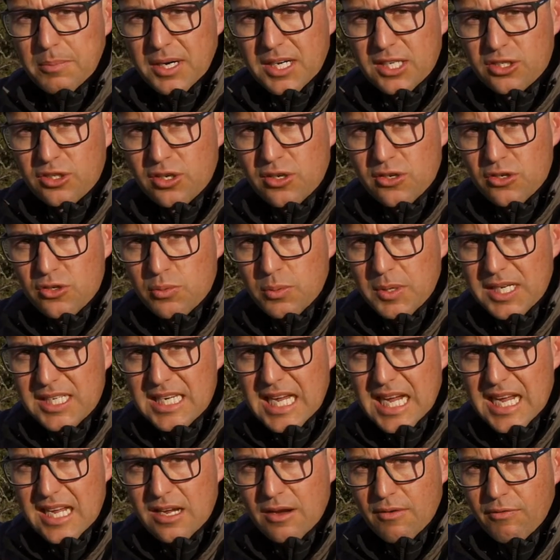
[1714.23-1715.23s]
But as soon as we
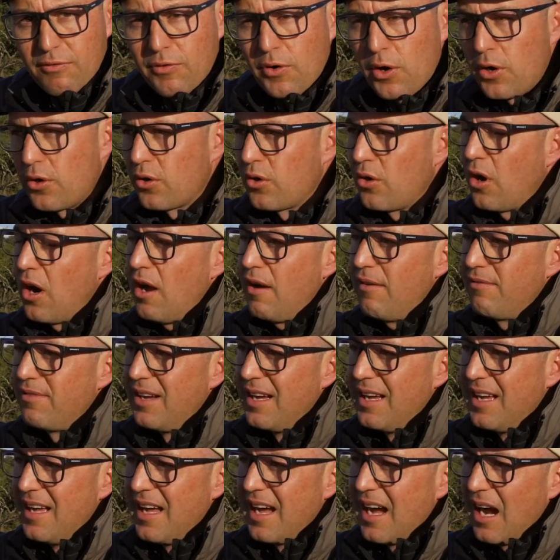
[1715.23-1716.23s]
take a photograph,
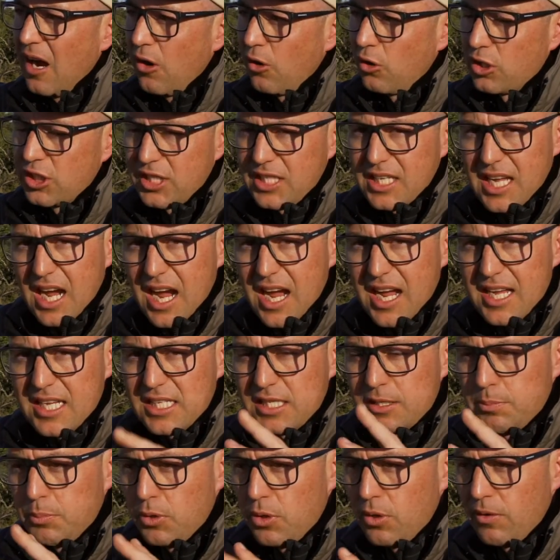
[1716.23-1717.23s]
our sky
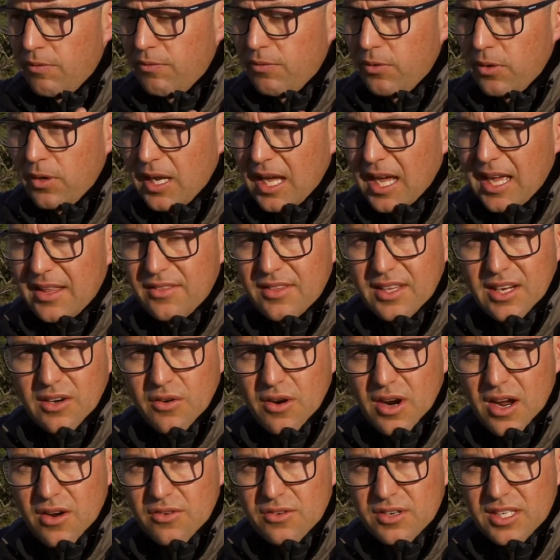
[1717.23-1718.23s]
is beautiful and the
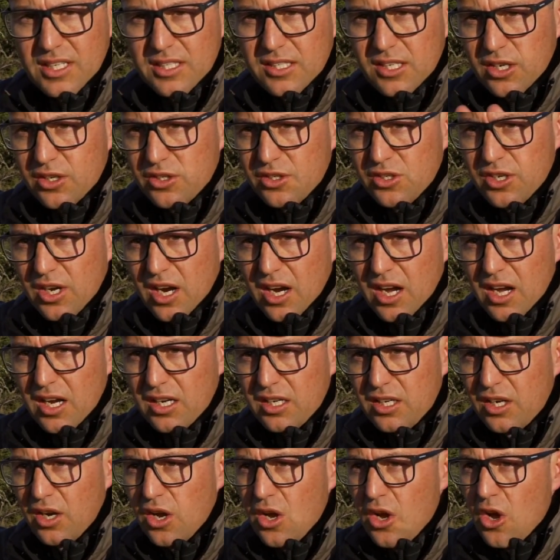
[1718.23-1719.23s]
ground is
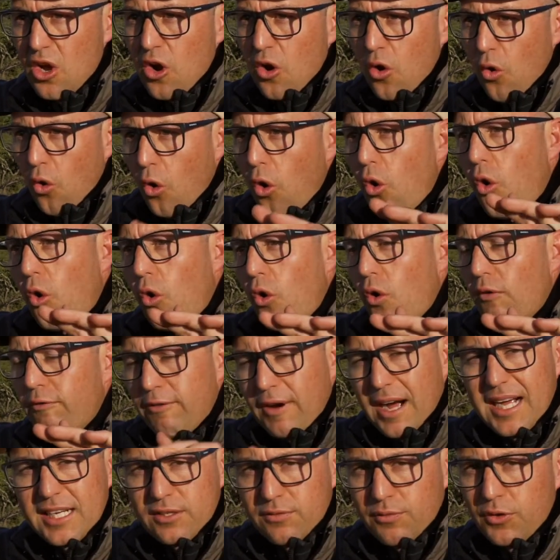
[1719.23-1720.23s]
dark, or
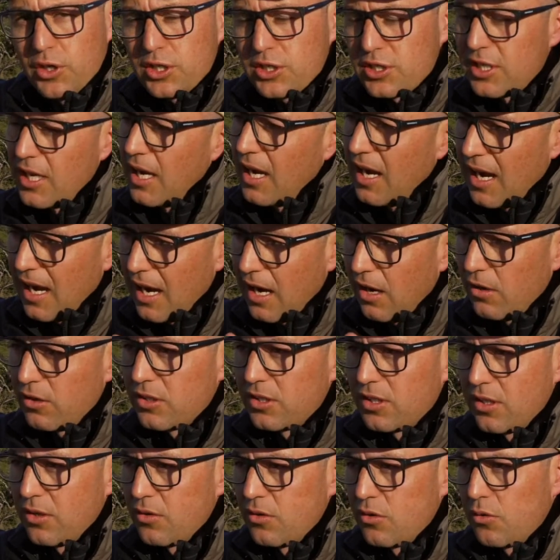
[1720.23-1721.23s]
vice versa, our
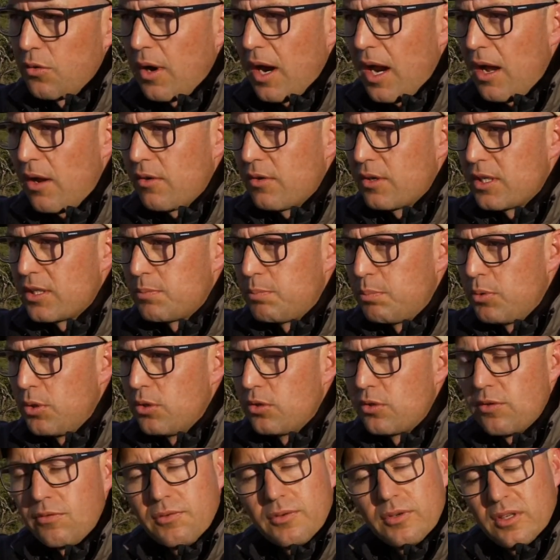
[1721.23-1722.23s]
ground is
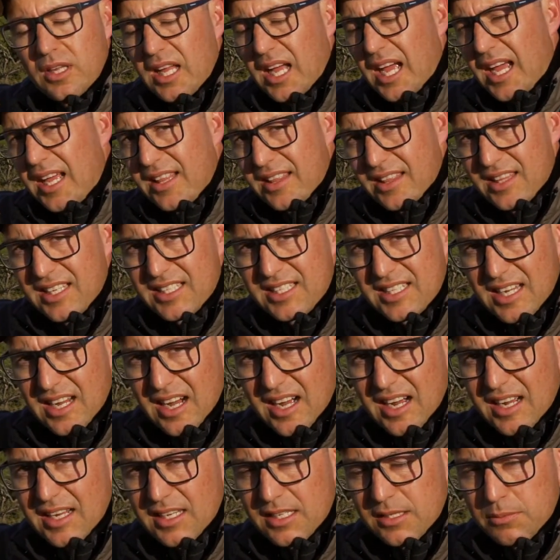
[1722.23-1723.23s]
beautiful and the
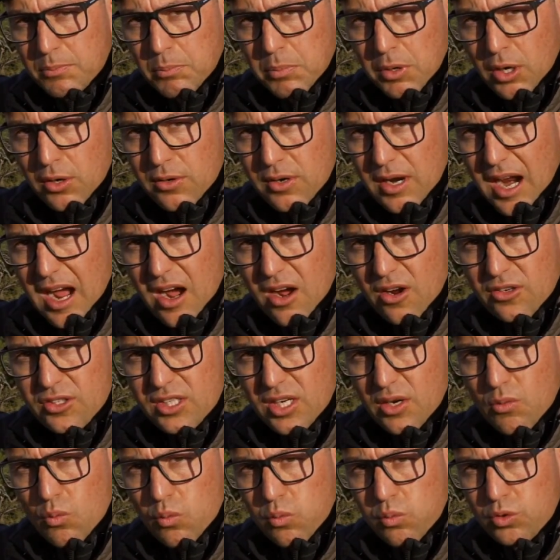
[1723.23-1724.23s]
sky is blown out
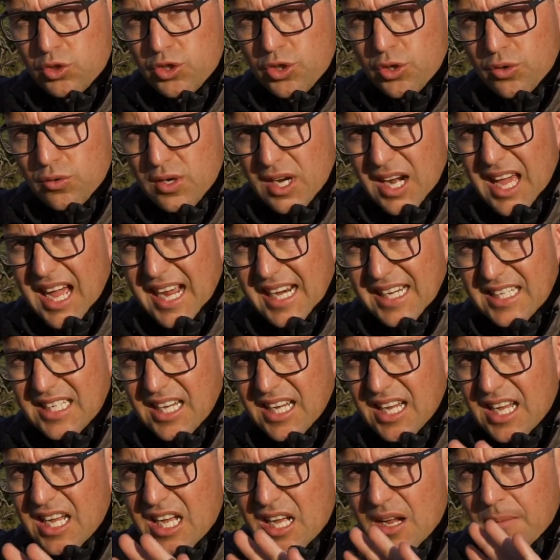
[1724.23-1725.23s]
and too light.
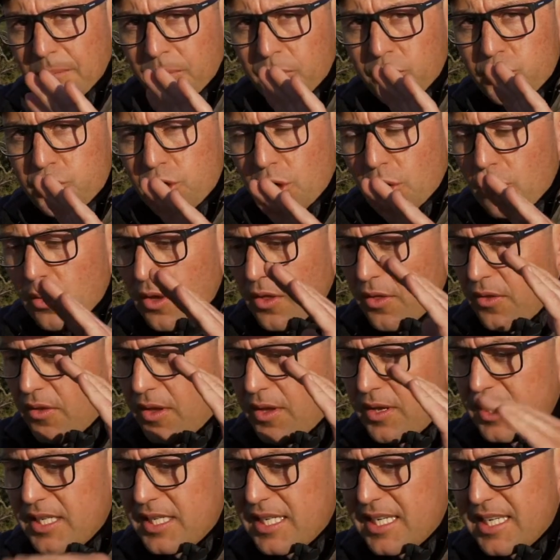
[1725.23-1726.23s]
So
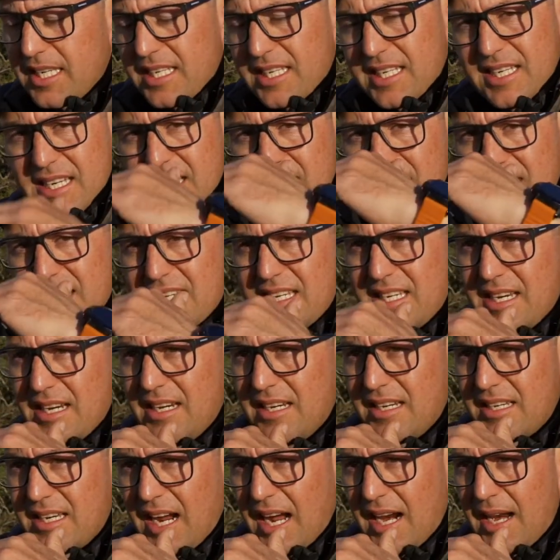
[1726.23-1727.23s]

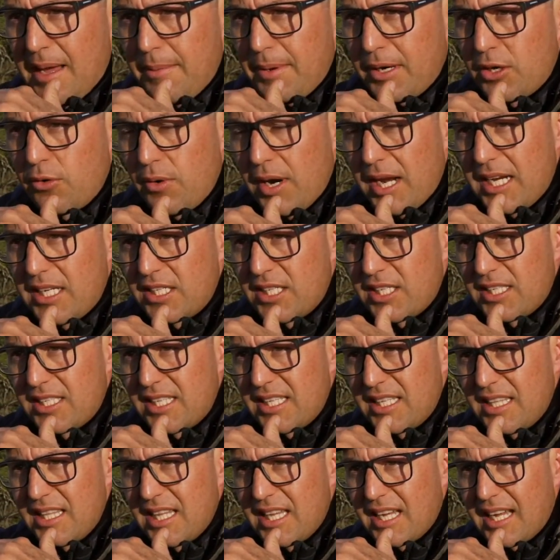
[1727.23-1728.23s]
dynamic range
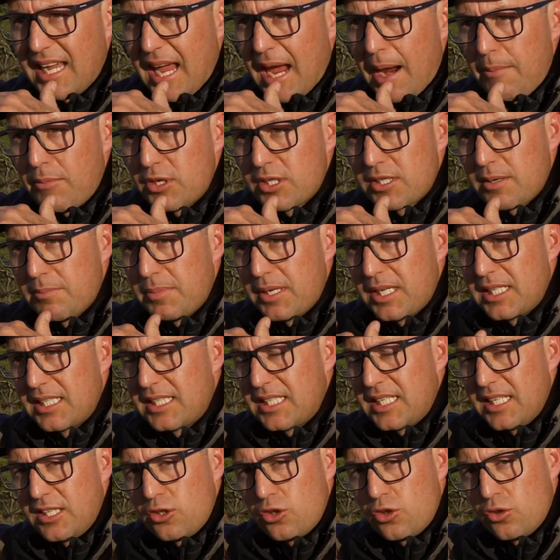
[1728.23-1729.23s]
is the camera's
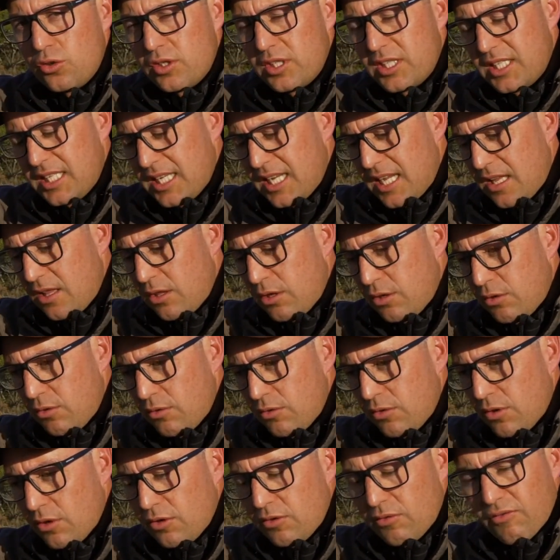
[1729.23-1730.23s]
ability to see
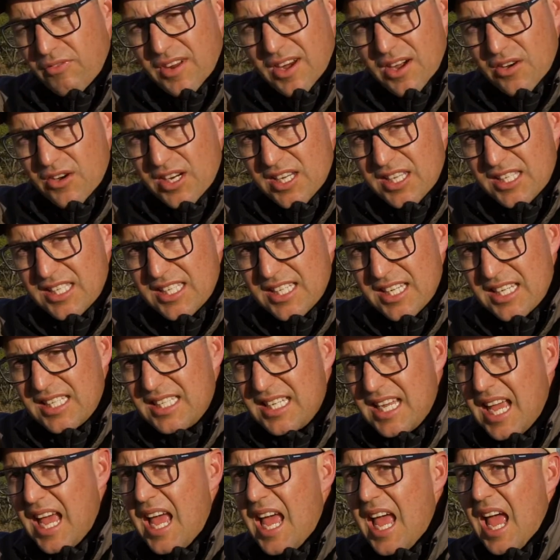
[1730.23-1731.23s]
through those
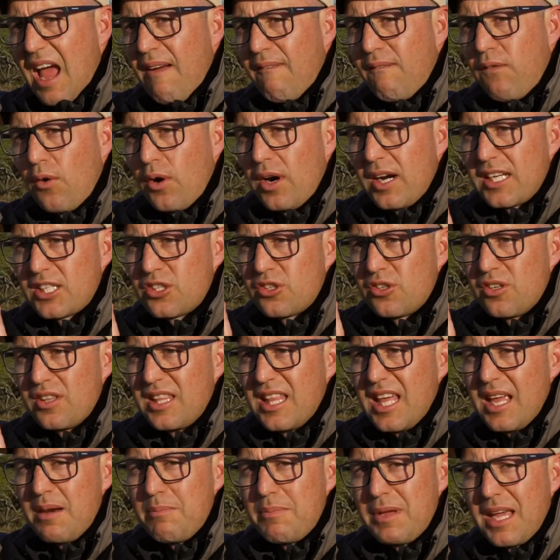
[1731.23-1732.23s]
variances and for us to
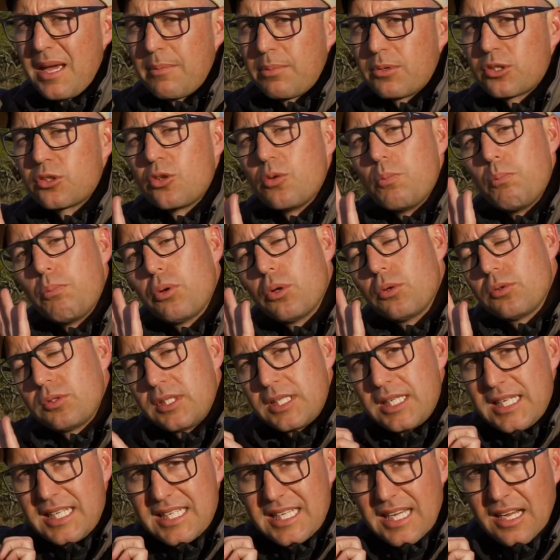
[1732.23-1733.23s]
then be able to pull
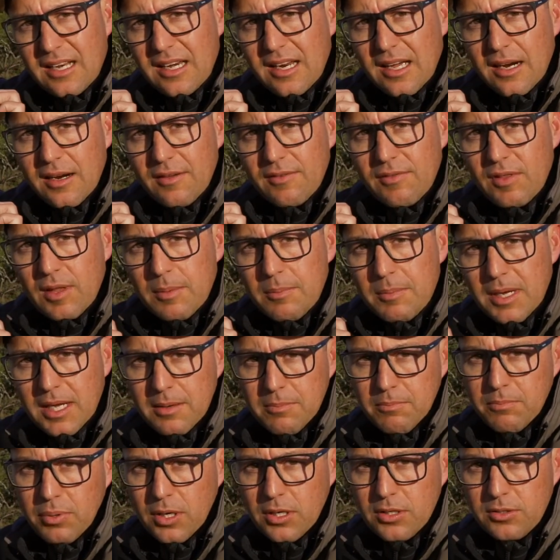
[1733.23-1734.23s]
detail out of them
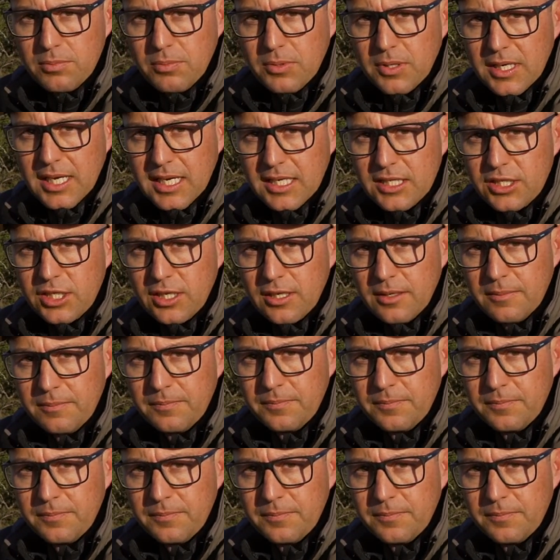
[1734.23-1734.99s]
in post-production.